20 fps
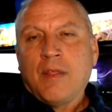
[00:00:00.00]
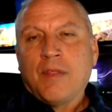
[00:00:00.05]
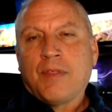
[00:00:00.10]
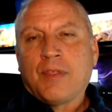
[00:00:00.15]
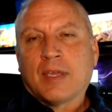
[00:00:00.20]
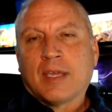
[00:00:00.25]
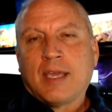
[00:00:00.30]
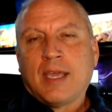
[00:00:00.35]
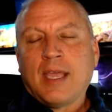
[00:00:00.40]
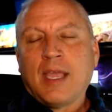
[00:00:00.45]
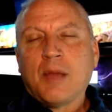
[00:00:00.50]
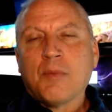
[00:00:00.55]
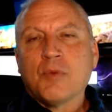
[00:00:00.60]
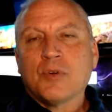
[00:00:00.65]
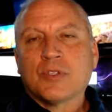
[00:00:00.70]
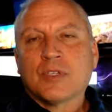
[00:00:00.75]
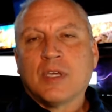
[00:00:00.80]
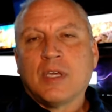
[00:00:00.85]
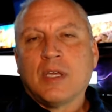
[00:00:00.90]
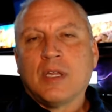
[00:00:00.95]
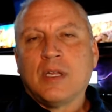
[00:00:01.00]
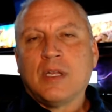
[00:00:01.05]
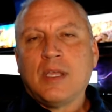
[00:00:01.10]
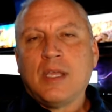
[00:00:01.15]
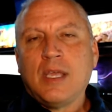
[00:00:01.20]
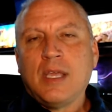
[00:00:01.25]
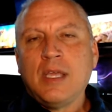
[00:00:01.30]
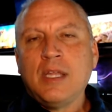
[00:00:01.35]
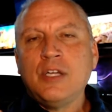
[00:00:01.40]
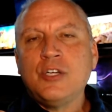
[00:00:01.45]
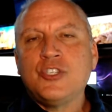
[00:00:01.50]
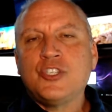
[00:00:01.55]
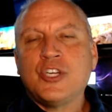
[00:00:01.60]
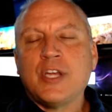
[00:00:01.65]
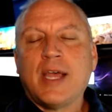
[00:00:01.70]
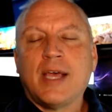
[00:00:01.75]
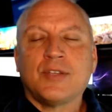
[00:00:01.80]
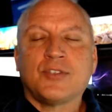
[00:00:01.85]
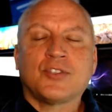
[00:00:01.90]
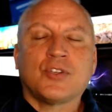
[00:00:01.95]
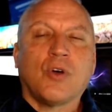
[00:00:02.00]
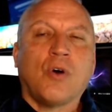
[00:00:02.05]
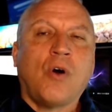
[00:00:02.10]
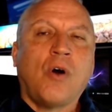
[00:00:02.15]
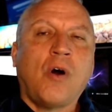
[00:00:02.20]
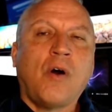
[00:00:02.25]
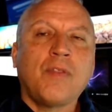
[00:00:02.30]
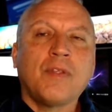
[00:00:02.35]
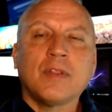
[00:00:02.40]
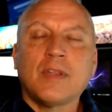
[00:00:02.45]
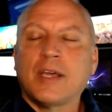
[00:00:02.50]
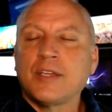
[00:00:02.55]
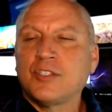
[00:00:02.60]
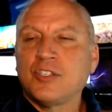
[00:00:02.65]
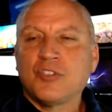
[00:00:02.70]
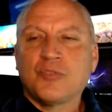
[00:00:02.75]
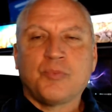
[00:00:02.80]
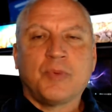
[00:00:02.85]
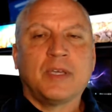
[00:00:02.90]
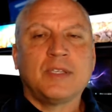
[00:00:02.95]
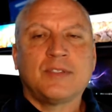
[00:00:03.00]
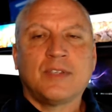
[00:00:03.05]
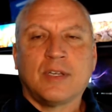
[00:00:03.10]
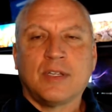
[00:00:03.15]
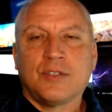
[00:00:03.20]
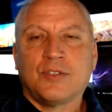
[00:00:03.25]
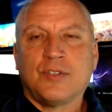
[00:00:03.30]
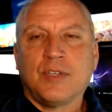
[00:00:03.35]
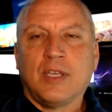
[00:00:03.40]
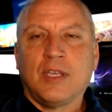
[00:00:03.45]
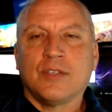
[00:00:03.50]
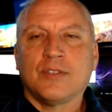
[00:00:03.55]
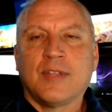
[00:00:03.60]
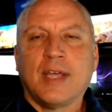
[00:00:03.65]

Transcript: The cameras can ingest all the license plates that it sees.